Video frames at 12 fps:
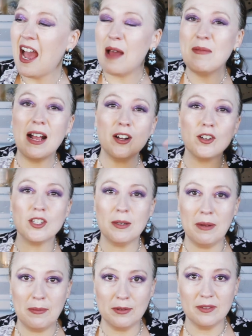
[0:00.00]
I'm not
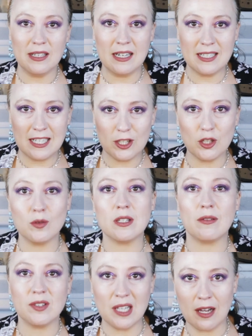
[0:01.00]
encouraging people then to get so
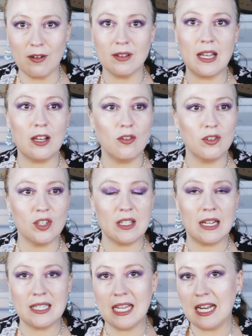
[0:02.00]
self centered that you're just
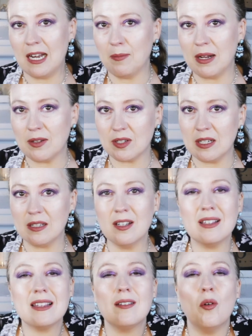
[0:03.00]
not taking anybody else. To,
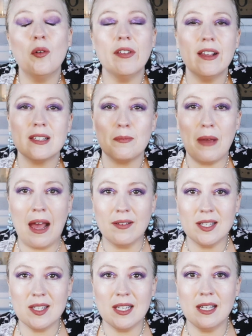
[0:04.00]
the whole thing is
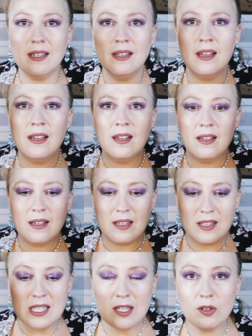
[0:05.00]
balancing,
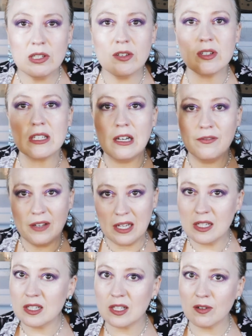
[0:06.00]
considering yourself and
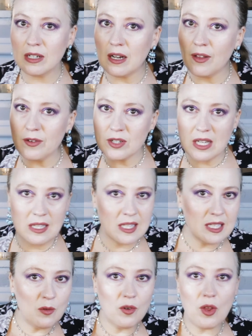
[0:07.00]
considering others, and
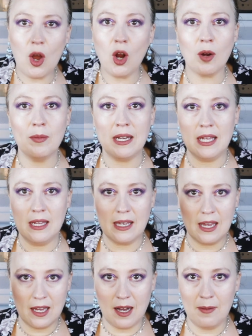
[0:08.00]
see where the harmony
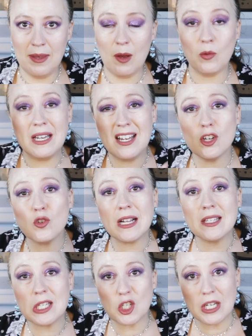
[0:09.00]
can come in. We need to
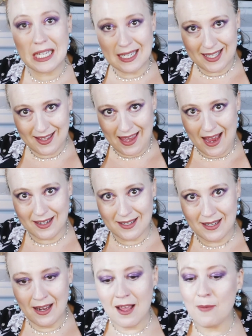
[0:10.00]
transition into
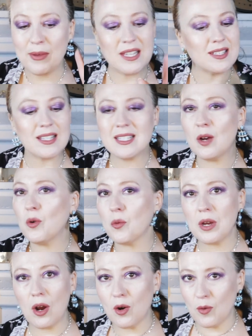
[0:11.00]
that because that's not where
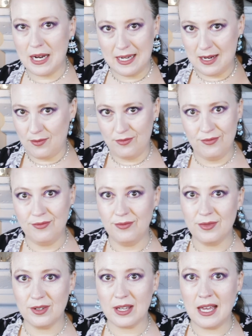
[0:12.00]
we are right now.
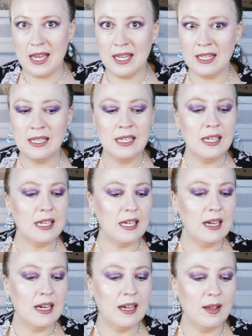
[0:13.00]
Okay,
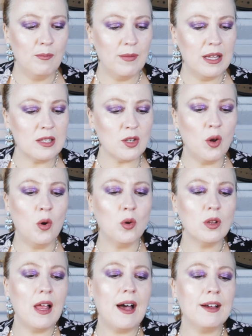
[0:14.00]
uh, it's a
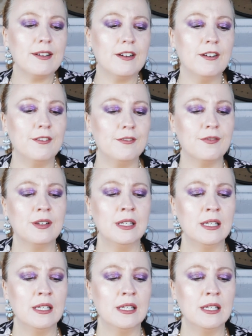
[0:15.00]
whole lot of.